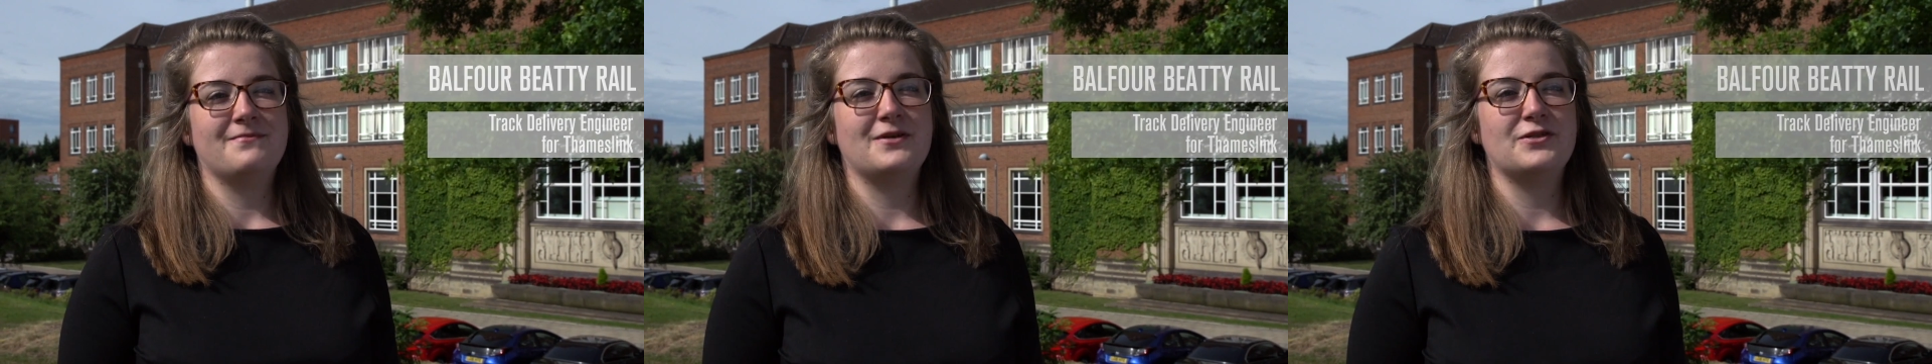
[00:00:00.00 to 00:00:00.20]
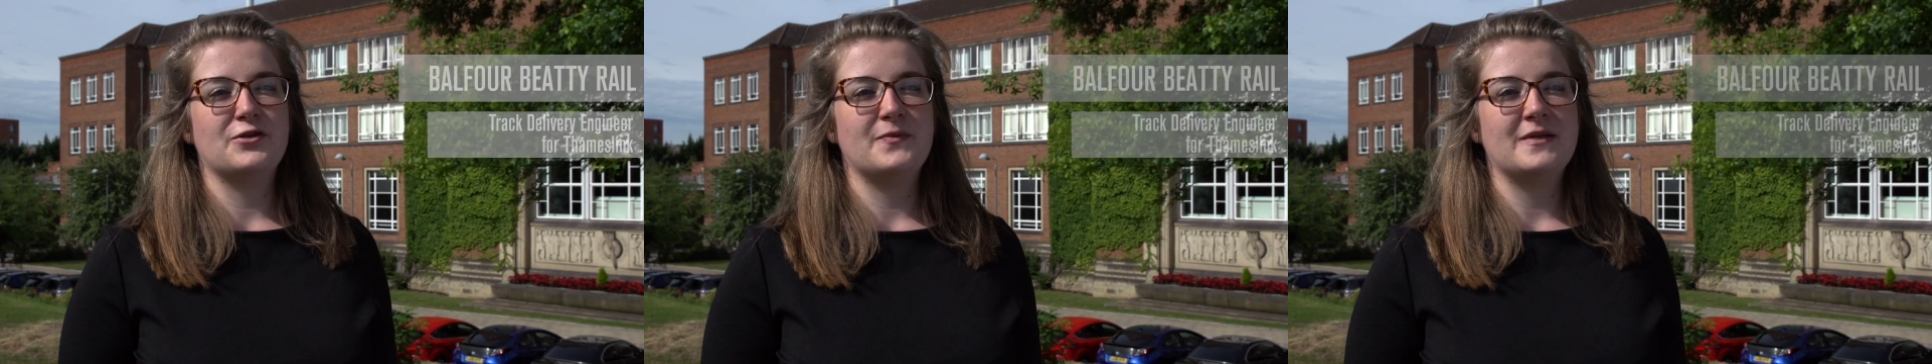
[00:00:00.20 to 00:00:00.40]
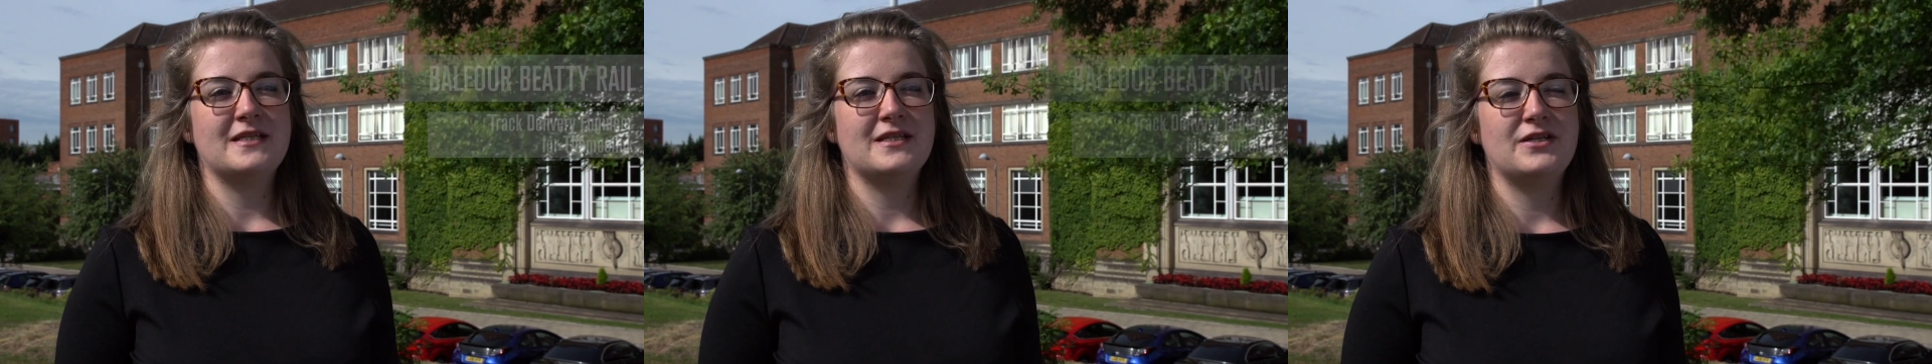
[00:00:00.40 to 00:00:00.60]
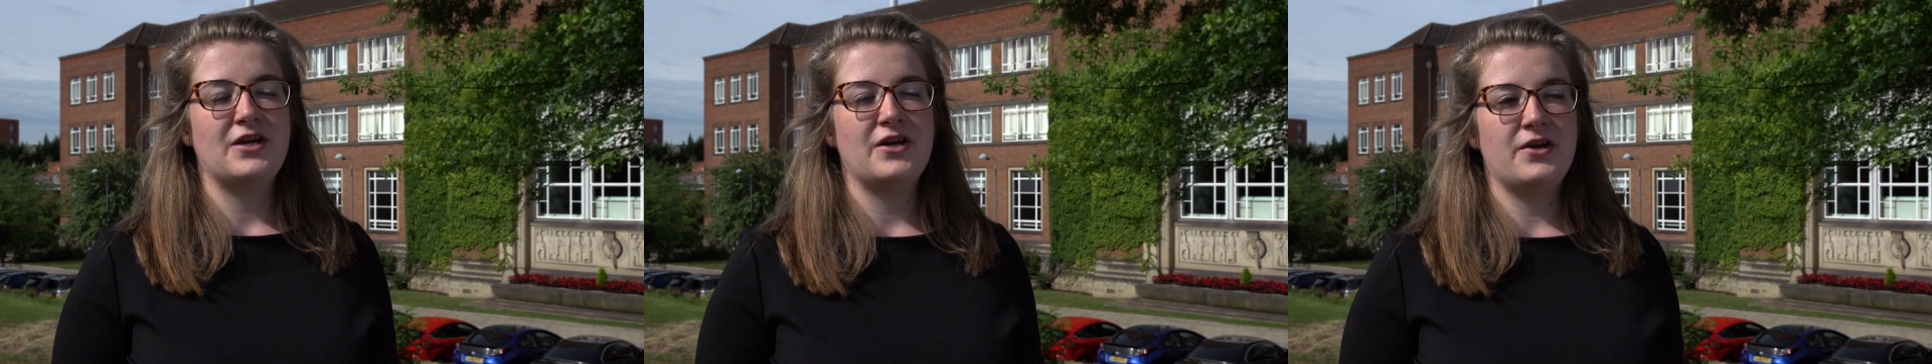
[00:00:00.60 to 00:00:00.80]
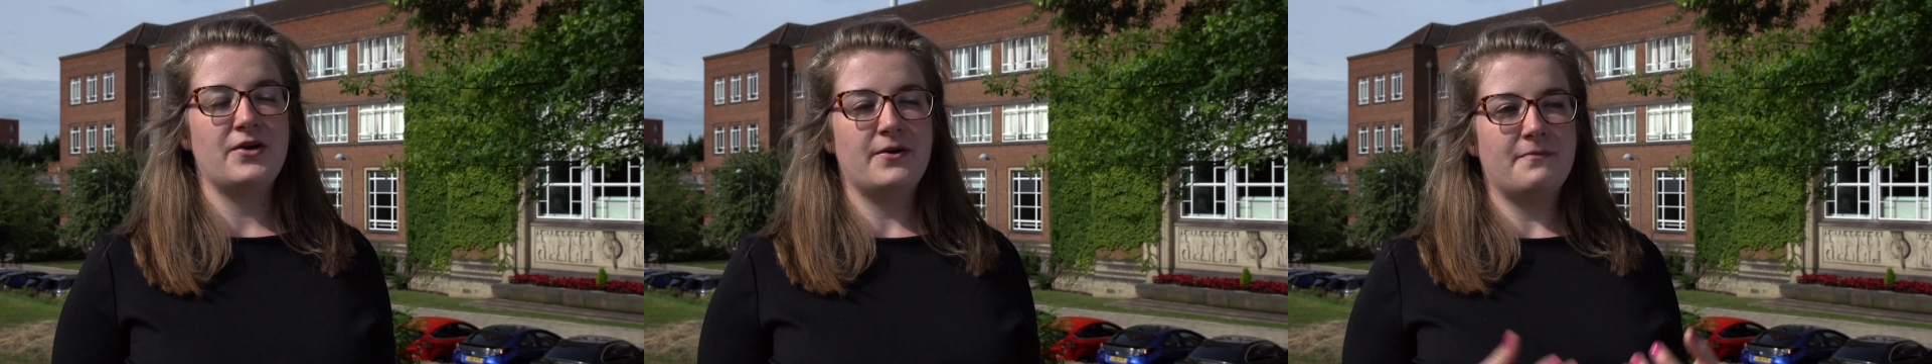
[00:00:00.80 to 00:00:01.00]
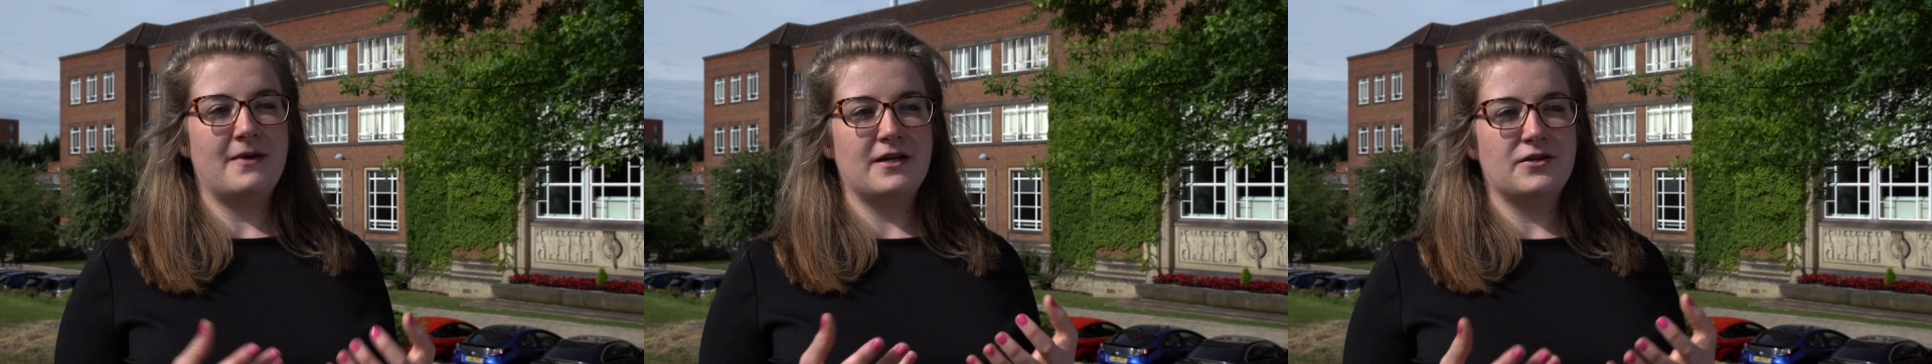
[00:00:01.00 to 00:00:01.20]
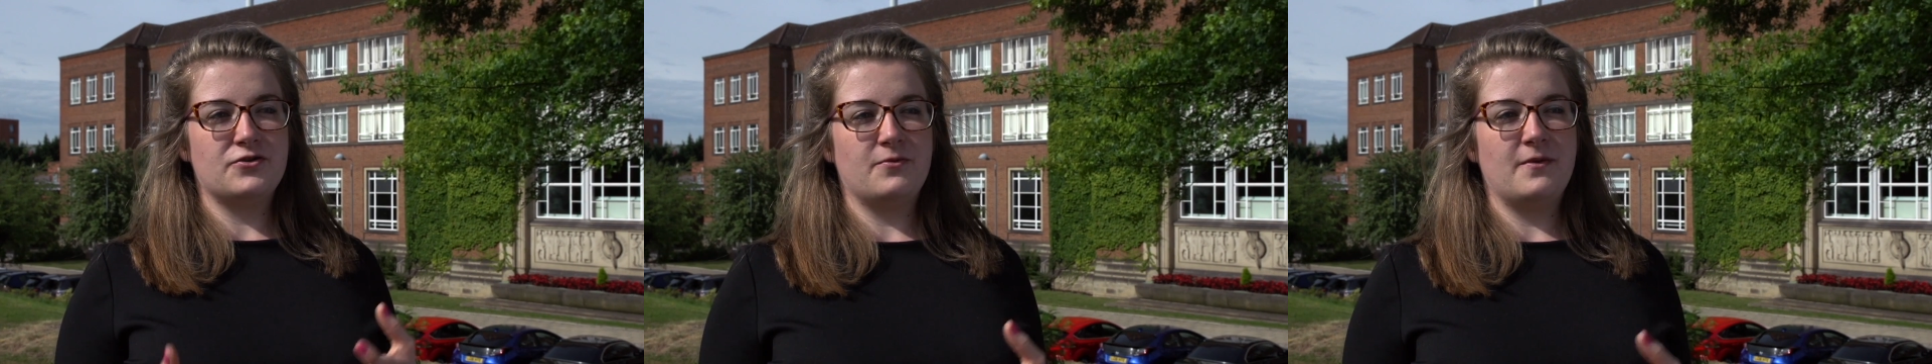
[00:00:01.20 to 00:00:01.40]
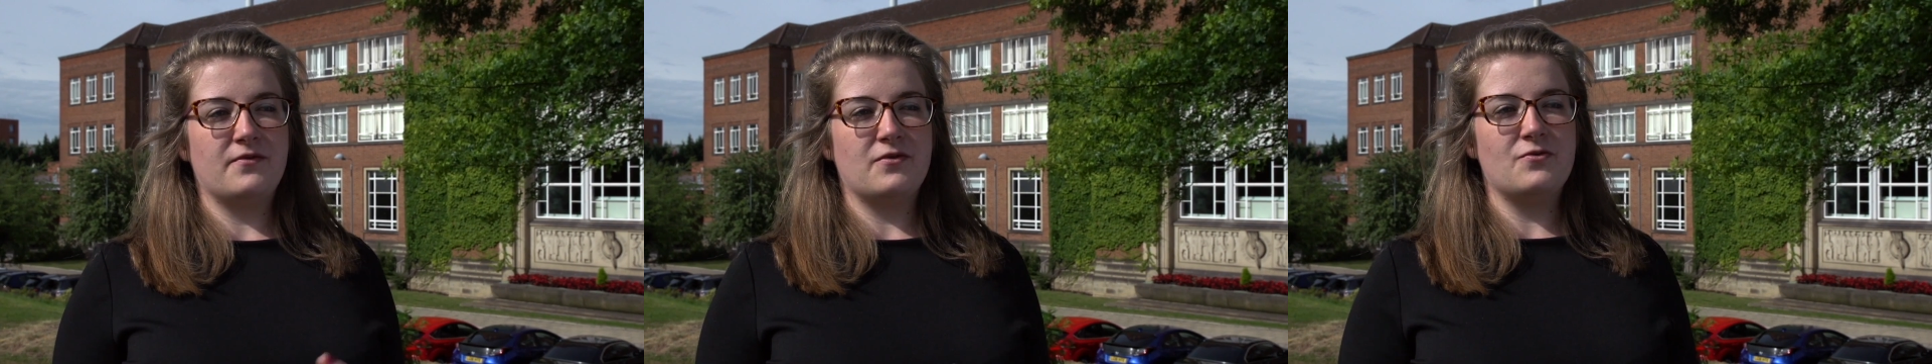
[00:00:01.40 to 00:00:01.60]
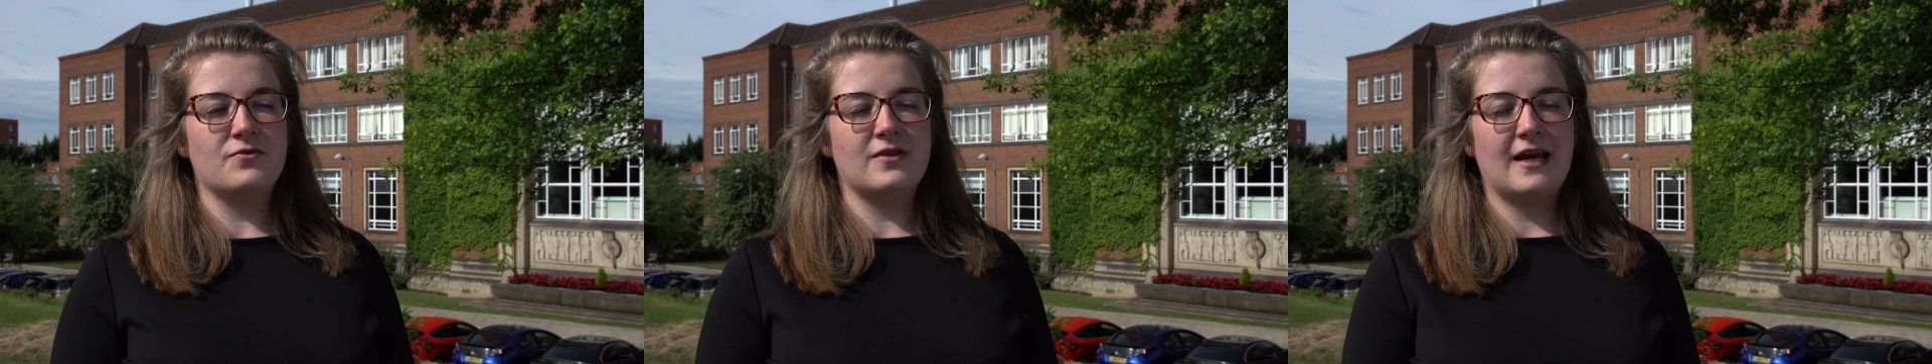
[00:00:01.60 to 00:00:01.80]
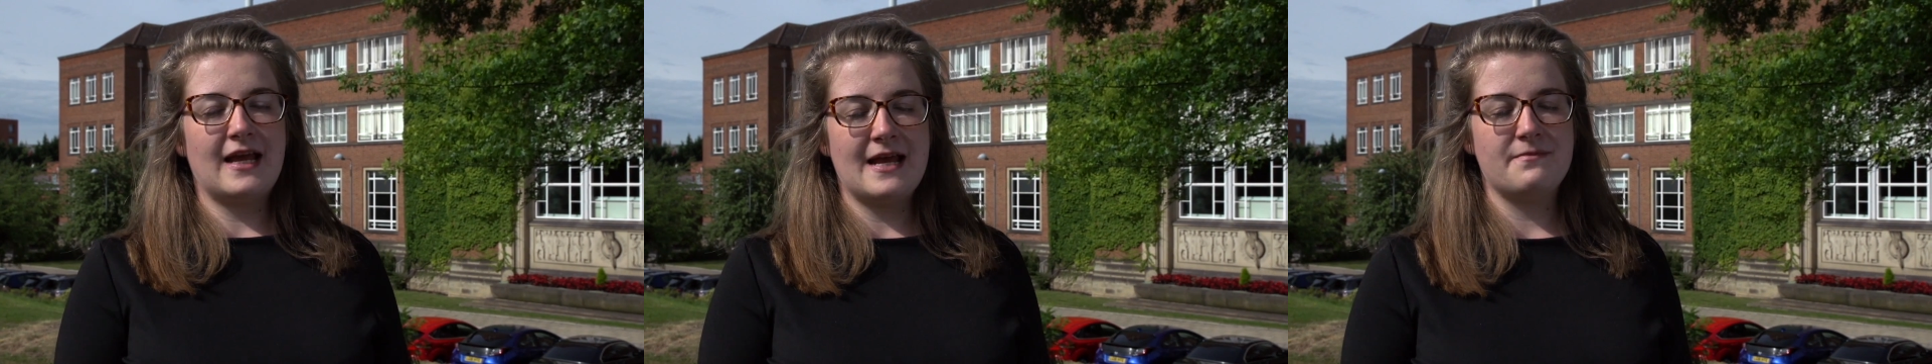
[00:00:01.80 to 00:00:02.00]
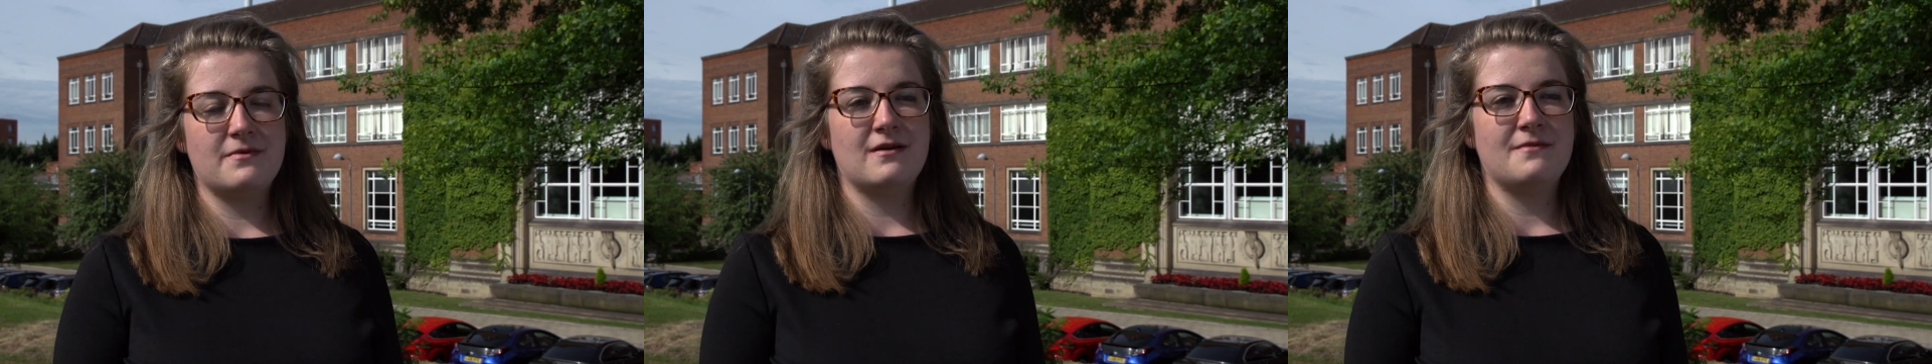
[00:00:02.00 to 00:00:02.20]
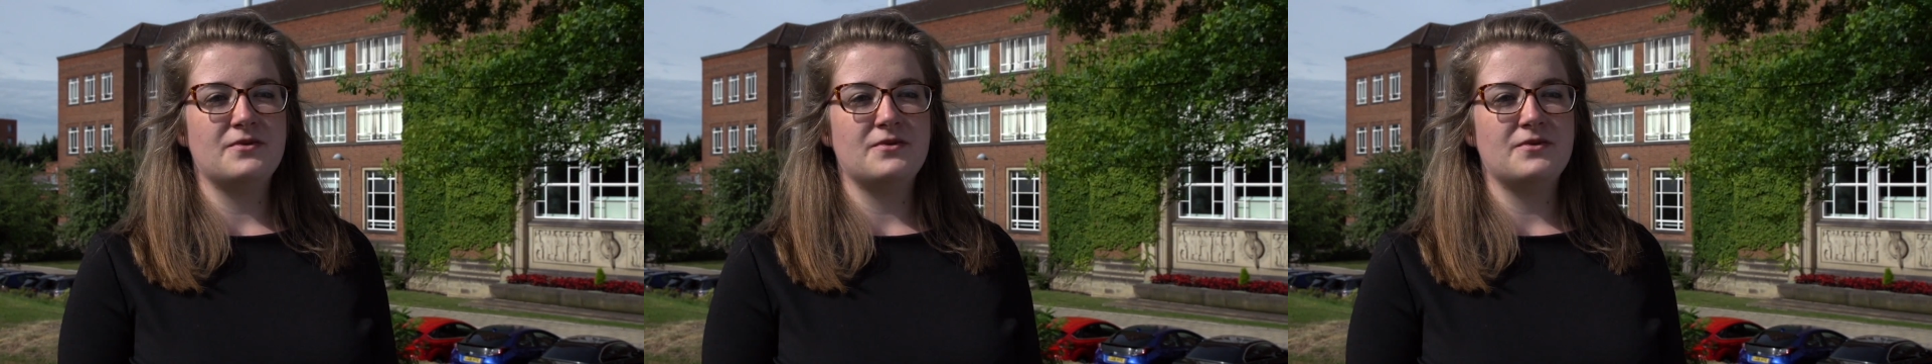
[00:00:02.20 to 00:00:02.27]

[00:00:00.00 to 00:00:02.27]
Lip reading: My job is to make sure we've got all the labour,